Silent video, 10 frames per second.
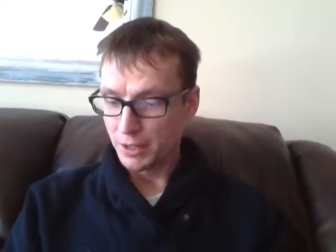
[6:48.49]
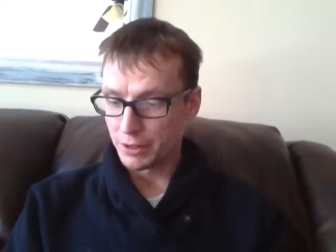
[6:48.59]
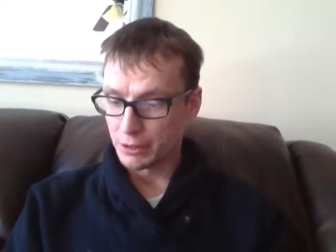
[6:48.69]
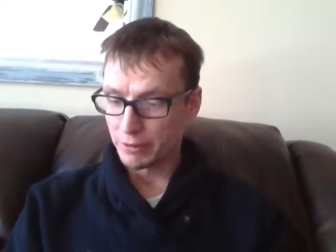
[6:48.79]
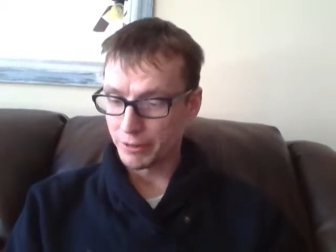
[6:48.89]

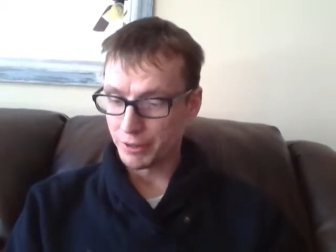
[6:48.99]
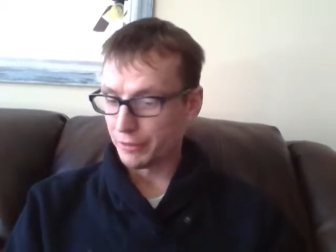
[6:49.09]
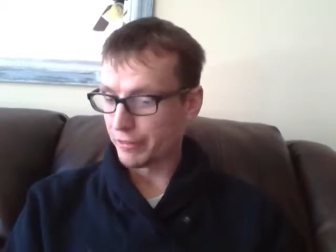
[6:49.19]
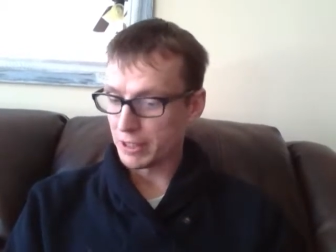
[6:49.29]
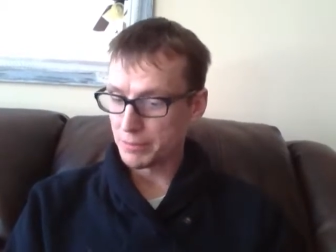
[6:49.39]
The larvae then
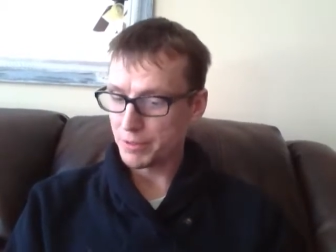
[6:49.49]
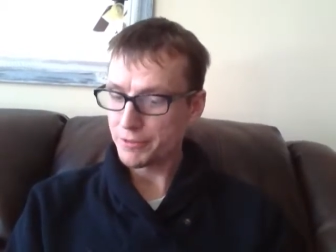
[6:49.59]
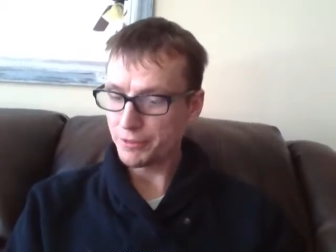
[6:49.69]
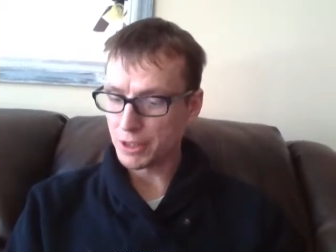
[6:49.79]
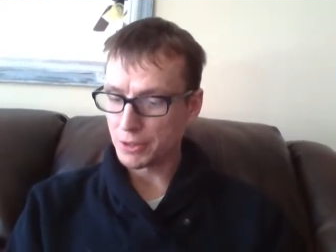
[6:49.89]
develop in
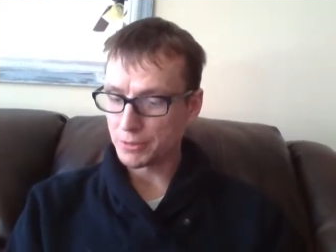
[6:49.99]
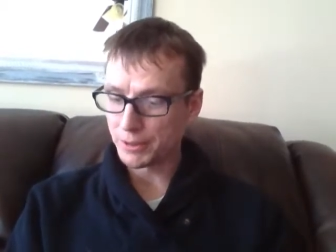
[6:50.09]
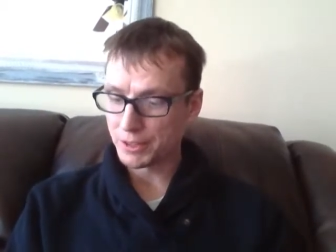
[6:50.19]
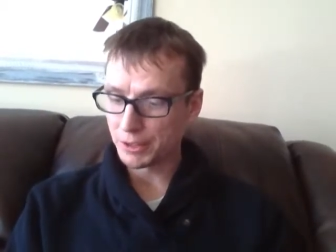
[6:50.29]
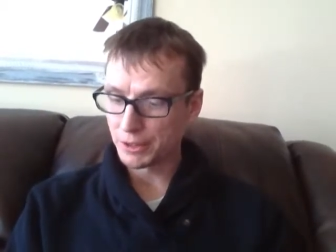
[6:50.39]
the phloem
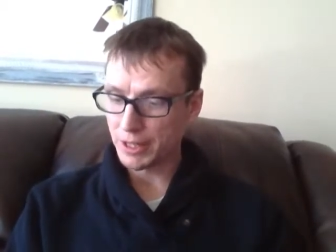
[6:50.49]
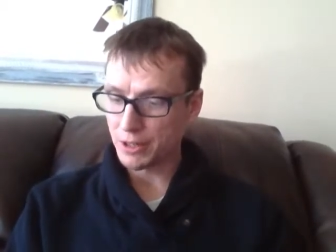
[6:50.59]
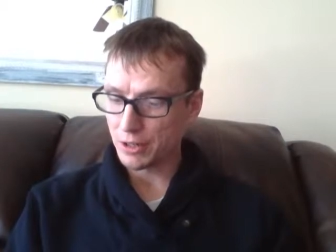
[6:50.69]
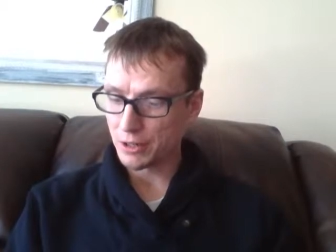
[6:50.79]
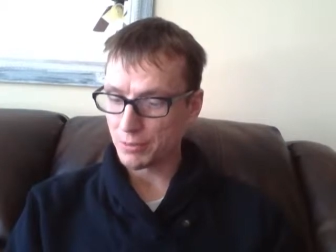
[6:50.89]
until they
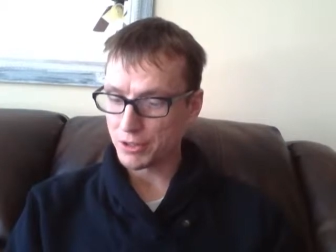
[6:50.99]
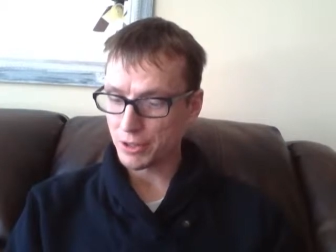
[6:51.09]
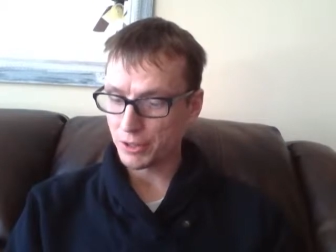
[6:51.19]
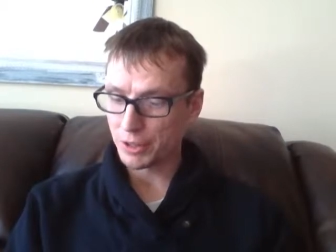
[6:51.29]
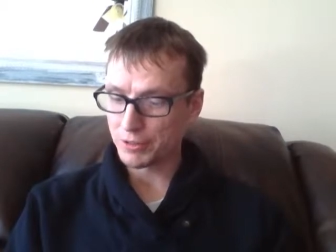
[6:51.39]
are
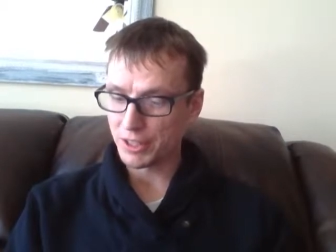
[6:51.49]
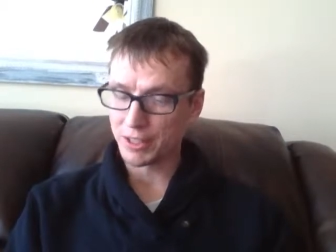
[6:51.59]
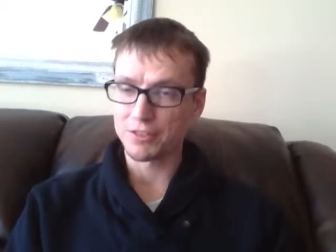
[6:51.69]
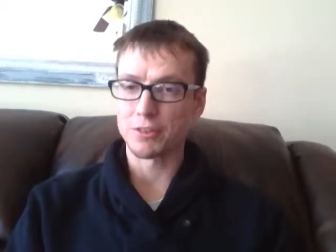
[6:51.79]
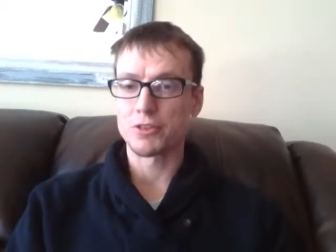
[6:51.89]
mature enough to
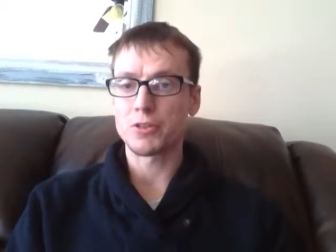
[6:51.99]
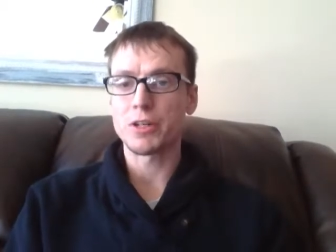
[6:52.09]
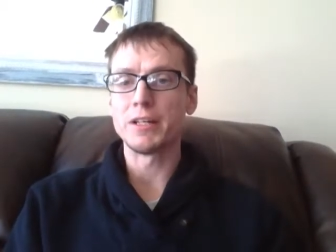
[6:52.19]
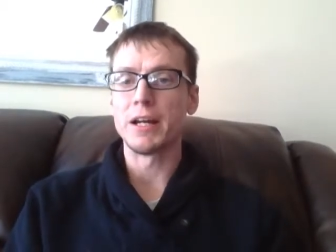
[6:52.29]
exit the tree.